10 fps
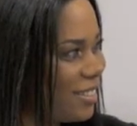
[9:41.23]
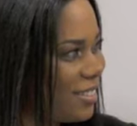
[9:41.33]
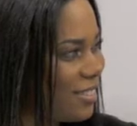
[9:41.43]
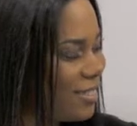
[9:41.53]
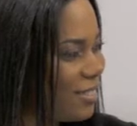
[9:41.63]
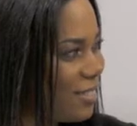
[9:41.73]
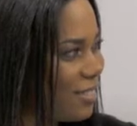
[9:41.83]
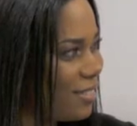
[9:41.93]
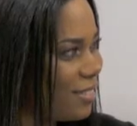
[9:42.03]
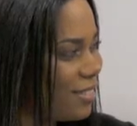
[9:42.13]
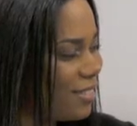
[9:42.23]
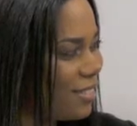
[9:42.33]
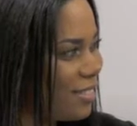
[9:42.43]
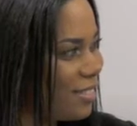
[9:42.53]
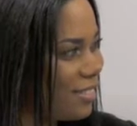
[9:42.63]

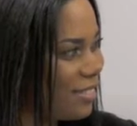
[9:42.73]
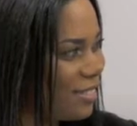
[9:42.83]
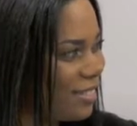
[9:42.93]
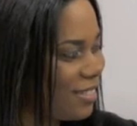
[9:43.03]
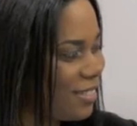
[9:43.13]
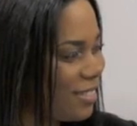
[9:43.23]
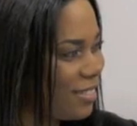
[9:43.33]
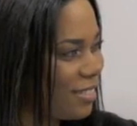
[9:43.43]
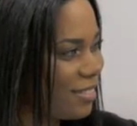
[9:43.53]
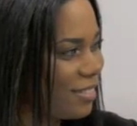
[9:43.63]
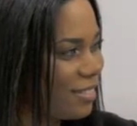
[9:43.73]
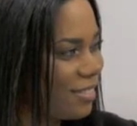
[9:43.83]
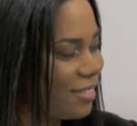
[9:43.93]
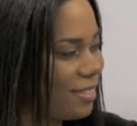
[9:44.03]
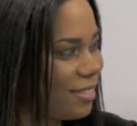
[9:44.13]

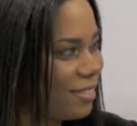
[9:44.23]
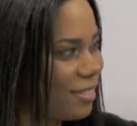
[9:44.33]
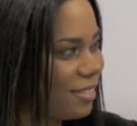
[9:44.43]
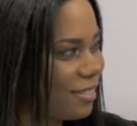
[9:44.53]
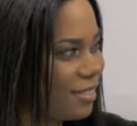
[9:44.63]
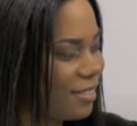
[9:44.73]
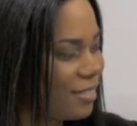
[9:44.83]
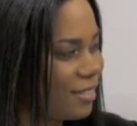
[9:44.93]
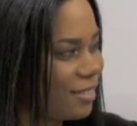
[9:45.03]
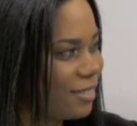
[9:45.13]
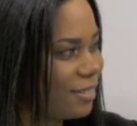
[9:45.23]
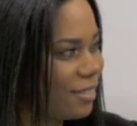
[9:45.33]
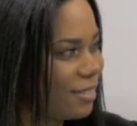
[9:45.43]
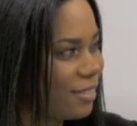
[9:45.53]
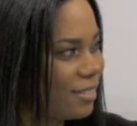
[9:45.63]

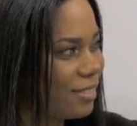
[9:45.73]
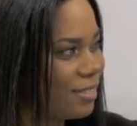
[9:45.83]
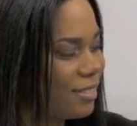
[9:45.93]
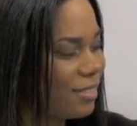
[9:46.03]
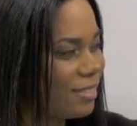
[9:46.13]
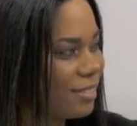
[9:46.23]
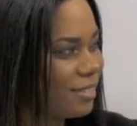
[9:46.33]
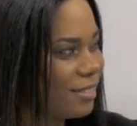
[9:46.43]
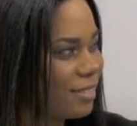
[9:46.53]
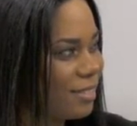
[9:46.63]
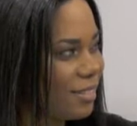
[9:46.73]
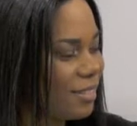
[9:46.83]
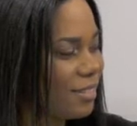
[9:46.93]
(not speaking)